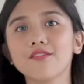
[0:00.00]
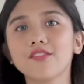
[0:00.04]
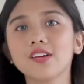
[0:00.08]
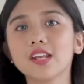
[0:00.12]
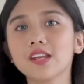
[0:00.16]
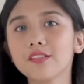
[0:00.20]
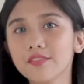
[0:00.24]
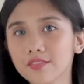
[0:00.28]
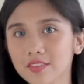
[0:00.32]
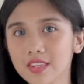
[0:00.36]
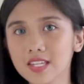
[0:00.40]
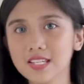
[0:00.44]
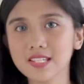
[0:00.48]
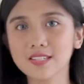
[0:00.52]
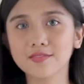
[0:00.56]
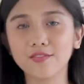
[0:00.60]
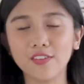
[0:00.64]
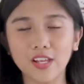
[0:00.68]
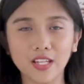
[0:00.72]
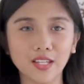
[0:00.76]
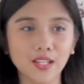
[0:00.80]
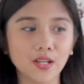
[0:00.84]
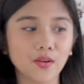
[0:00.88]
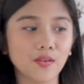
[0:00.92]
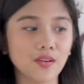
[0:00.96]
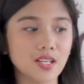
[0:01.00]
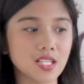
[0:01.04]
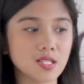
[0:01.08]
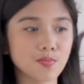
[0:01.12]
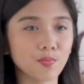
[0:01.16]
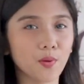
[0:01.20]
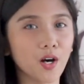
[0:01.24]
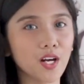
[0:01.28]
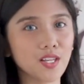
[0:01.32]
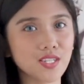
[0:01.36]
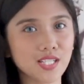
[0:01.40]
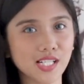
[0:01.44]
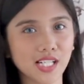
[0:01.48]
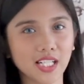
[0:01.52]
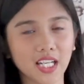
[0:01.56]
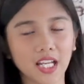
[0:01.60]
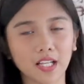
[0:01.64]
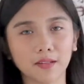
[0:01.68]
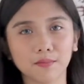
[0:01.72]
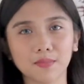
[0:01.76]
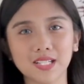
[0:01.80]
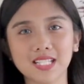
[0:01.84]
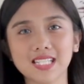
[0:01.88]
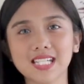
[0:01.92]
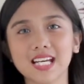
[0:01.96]
even if this video is sponsored,
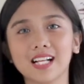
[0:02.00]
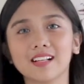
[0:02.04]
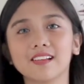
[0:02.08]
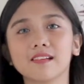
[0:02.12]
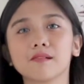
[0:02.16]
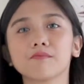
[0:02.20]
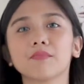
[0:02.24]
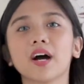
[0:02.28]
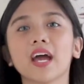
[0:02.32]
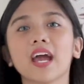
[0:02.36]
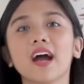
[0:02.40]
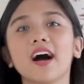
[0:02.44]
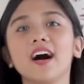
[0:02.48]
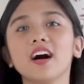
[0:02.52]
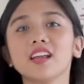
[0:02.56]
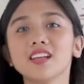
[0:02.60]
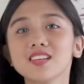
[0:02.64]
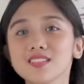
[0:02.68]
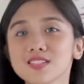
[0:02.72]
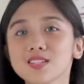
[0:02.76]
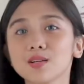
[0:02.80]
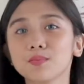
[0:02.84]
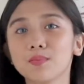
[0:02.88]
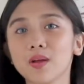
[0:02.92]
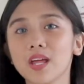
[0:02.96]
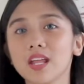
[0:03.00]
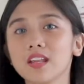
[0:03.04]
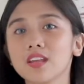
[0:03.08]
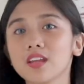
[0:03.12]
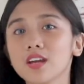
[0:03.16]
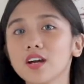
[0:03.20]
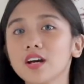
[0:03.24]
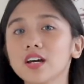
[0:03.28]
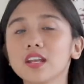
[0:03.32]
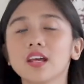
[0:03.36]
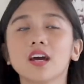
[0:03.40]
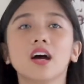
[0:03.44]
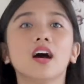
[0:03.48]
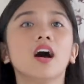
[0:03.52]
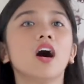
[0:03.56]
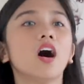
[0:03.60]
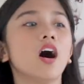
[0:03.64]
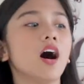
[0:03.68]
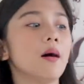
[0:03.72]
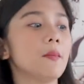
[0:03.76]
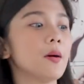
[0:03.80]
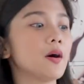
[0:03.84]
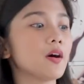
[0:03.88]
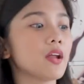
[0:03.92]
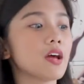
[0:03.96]
I'll be telling my honest opinion
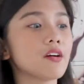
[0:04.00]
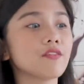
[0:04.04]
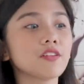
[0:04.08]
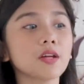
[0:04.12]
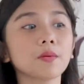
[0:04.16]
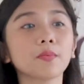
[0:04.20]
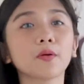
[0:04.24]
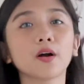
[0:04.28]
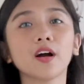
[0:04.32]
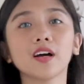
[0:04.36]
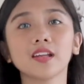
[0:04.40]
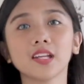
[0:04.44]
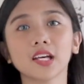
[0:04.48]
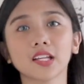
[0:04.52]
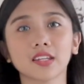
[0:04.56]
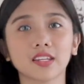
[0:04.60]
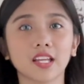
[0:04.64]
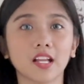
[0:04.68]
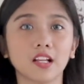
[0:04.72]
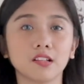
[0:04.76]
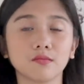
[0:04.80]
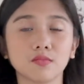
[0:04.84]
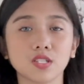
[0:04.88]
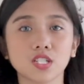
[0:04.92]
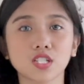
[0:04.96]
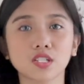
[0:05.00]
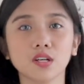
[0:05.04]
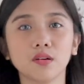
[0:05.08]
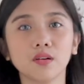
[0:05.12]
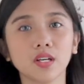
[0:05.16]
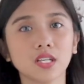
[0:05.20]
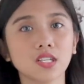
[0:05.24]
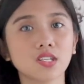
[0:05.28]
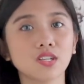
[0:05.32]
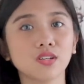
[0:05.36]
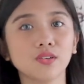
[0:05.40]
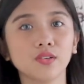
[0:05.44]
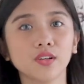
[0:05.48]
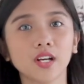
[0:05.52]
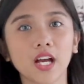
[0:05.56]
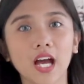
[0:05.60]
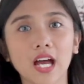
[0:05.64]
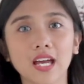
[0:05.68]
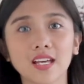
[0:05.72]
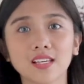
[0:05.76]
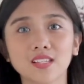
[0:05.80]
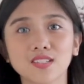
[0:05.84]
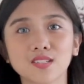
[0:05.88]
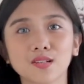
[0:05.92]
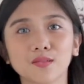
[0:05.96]
about every product that I'll be showing to you
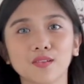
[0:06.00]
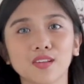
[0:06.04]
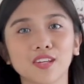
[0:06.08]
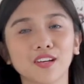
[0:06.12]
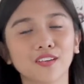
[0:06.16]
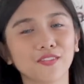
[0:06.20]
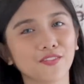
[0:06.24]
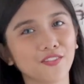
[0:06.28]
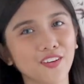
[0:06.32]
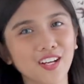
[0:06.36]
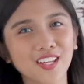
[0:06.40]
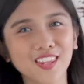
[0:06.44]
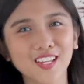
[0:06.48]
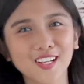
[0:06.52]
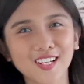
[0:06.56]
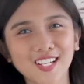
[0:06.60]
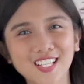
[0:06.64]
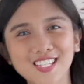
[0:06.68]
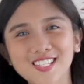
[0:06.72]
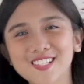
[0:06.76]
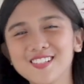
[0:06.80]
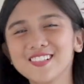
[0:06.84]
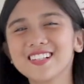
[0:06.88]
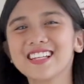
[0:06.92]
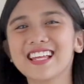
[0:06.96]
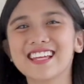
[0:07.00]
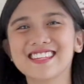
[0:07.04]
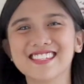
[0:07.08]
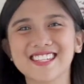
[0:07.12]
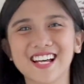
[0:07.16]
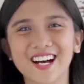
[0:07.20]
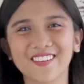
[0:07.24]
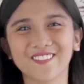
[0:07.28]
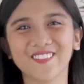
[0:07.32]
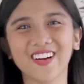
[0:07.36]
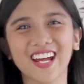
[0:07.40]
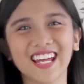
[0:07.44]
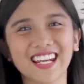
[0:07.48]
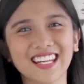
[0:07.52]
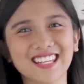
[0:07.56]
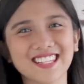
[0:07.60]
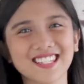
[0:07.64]
guys. So without further ado, let's hop right